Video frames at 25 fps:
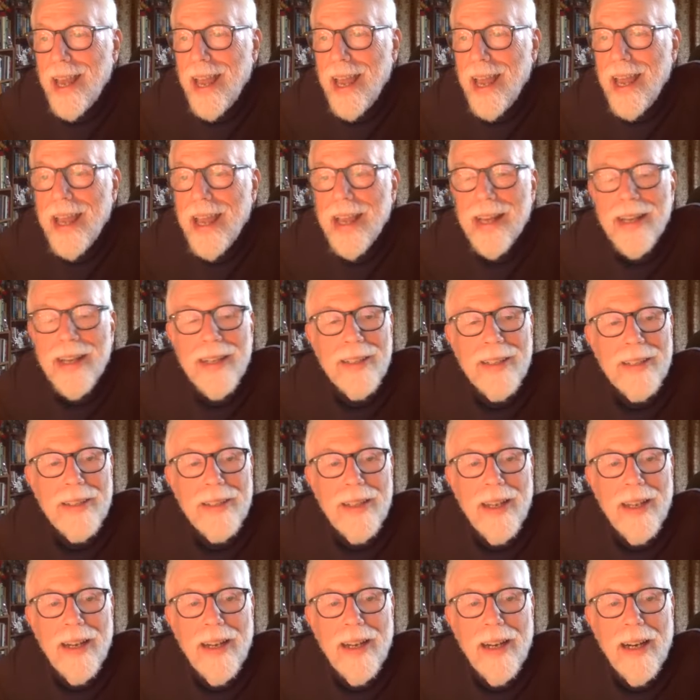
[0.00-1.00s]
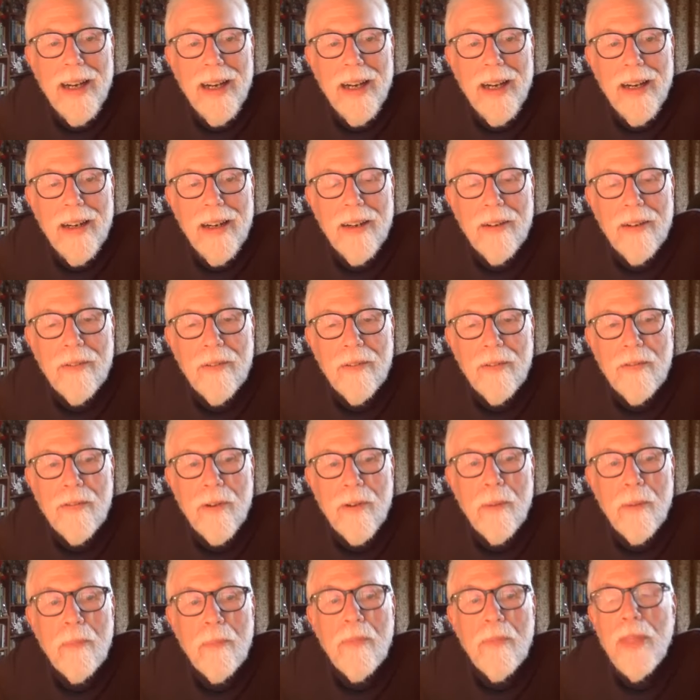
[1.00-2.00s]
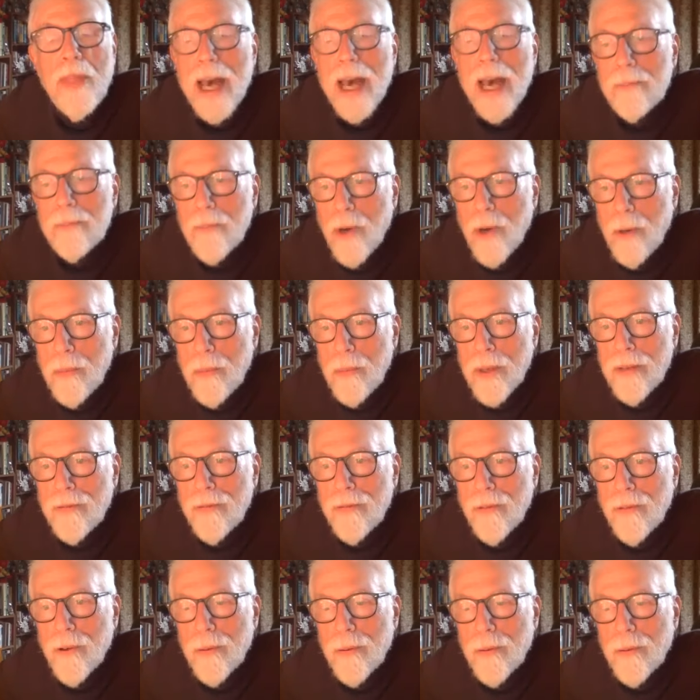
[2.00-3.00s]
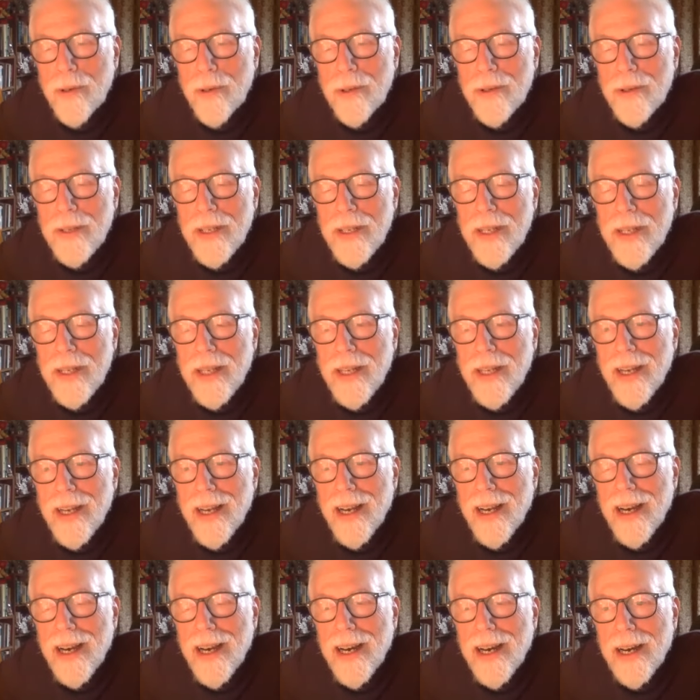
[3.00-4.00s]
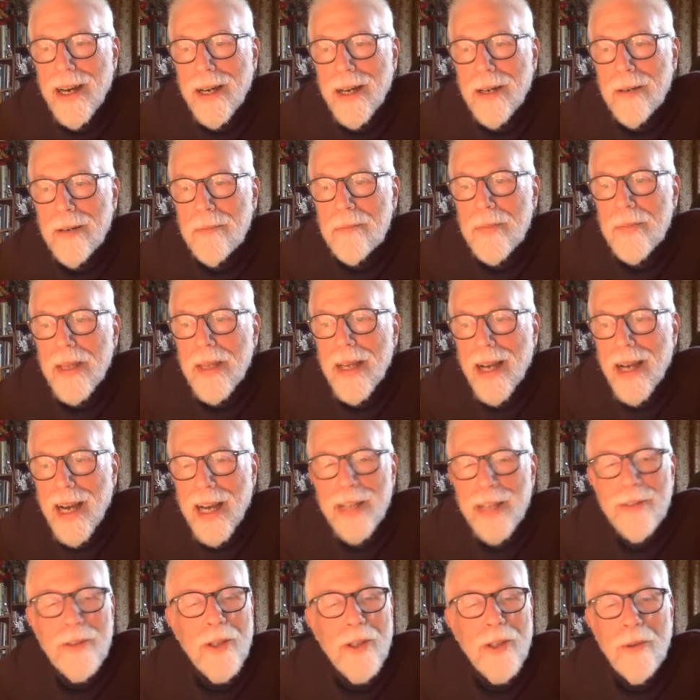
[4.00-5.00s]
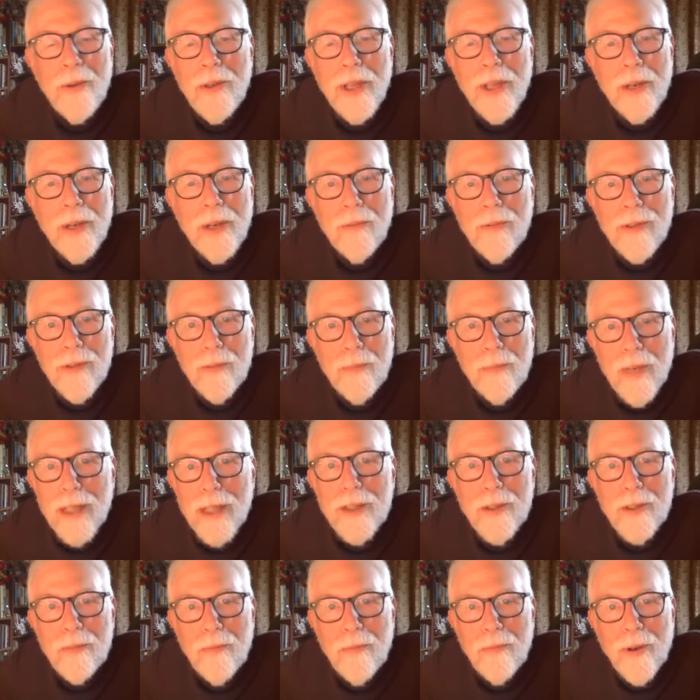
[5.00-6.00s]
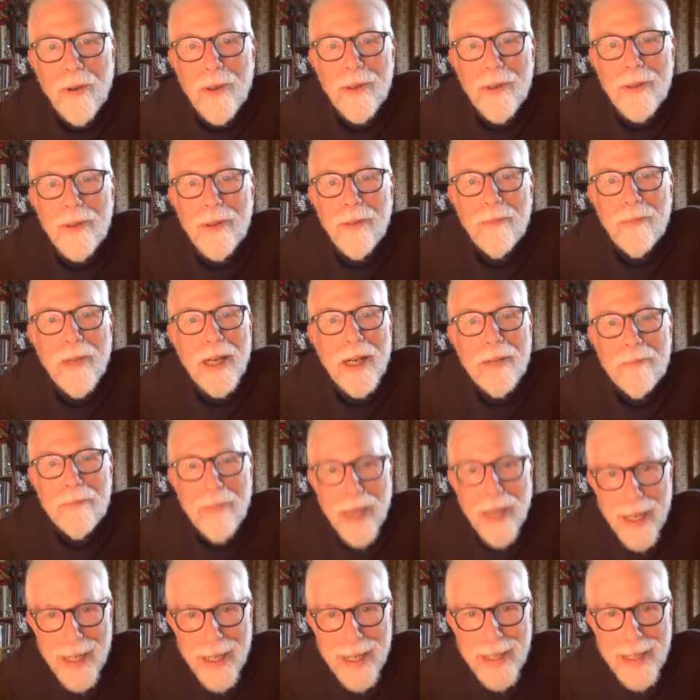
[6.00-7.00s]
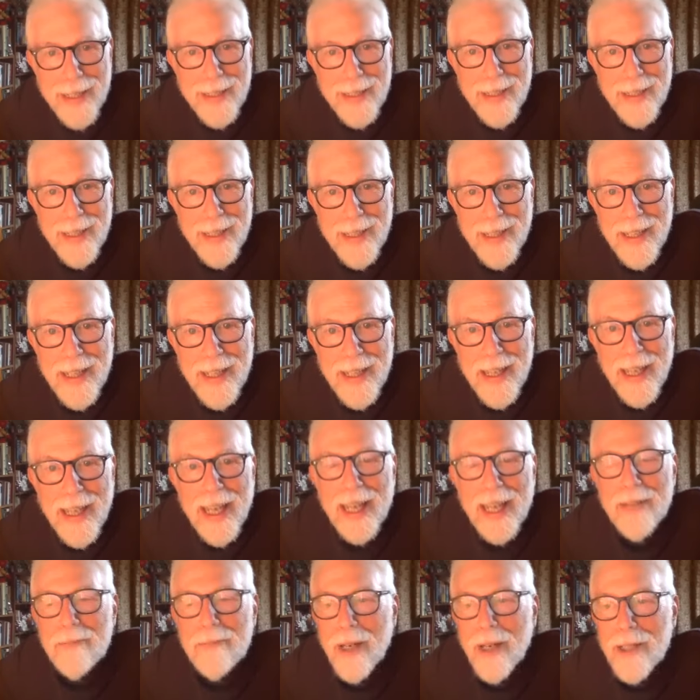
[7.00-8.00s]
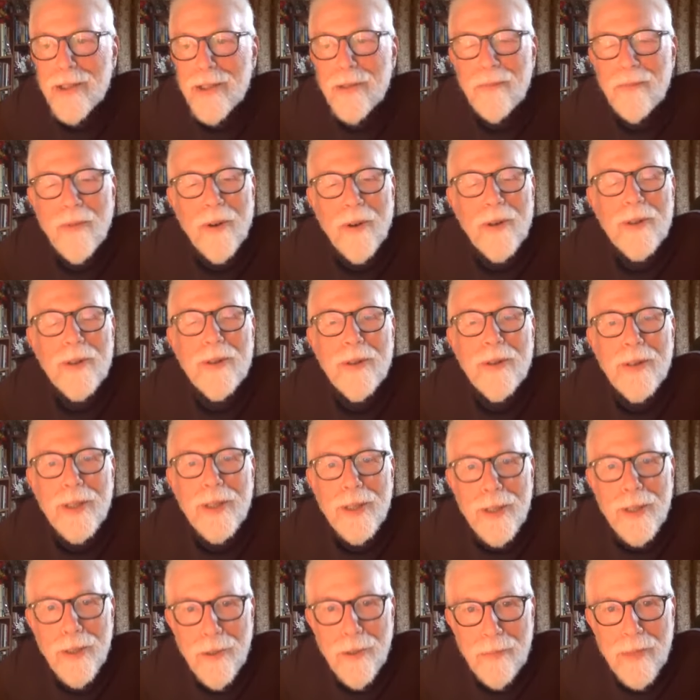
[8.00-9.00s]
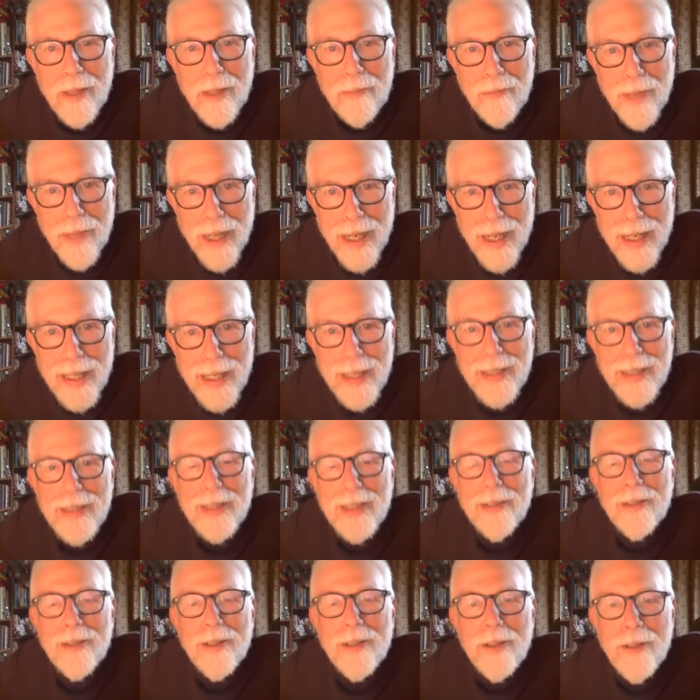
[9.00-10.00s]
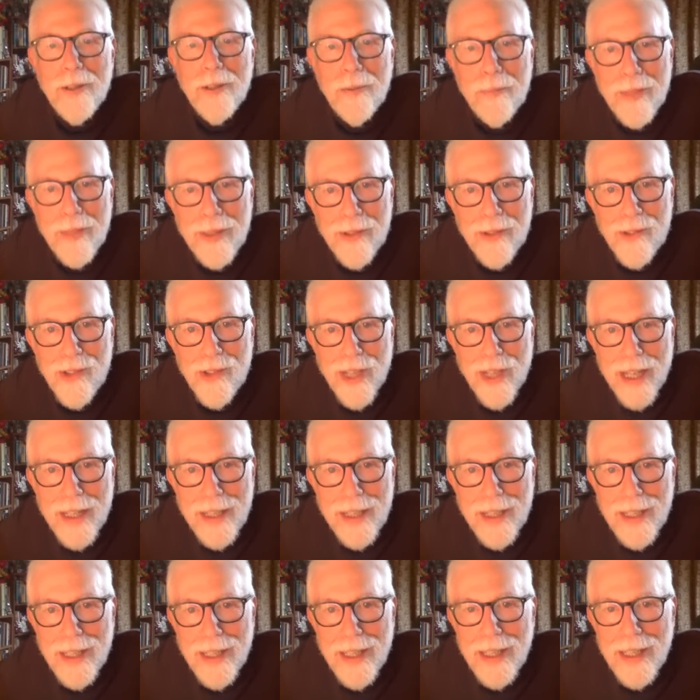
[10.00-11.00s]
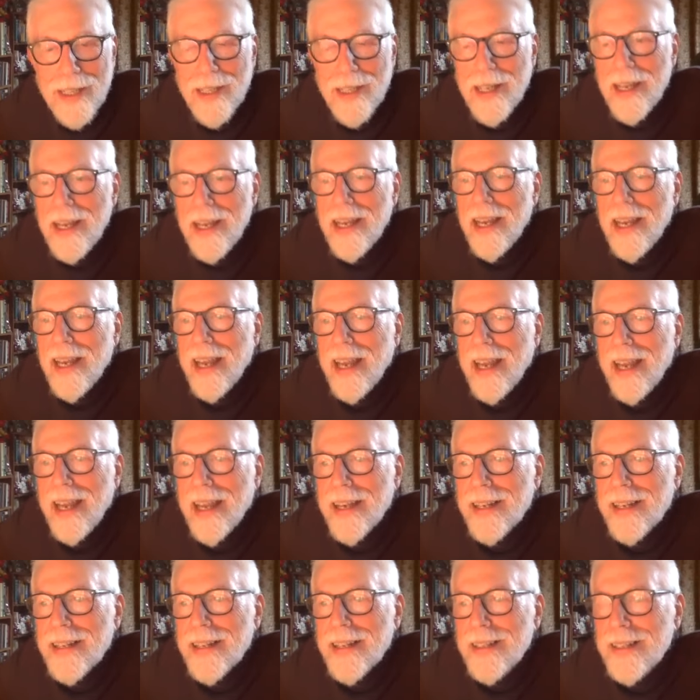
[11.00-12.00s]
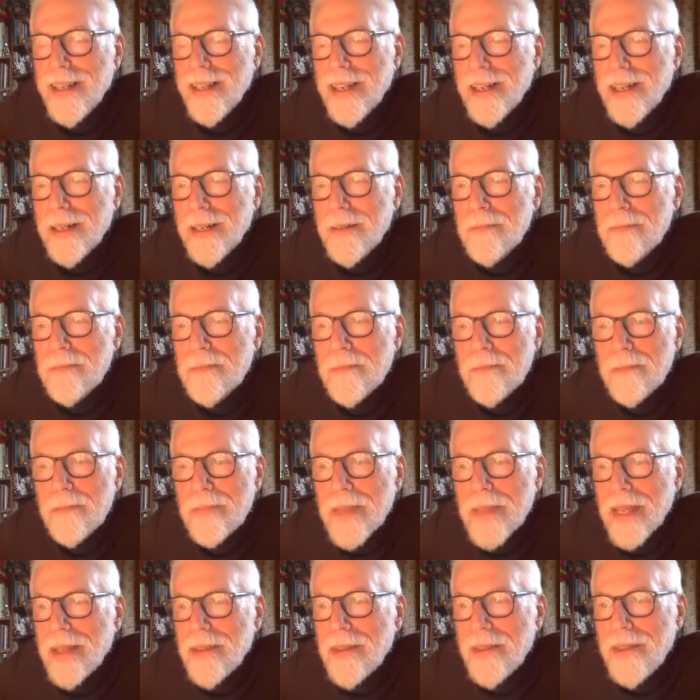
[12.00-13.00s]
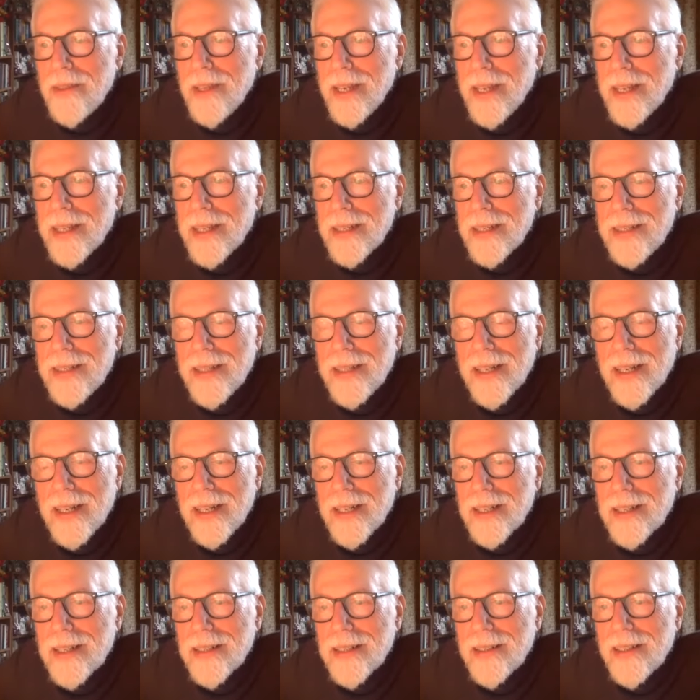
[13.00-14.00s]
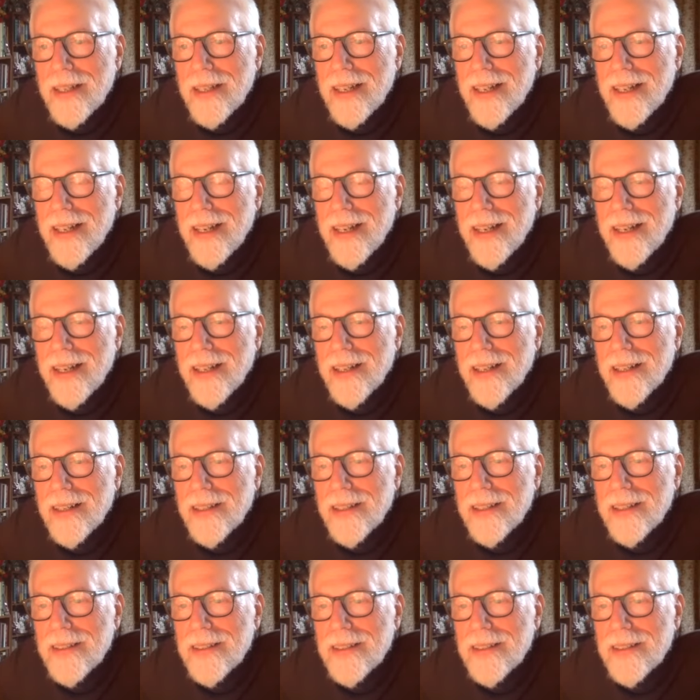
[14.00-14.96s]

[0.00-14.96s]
And from that moment forward, I knew there was much more to my mind and much more to the human mind and the human psyche and than I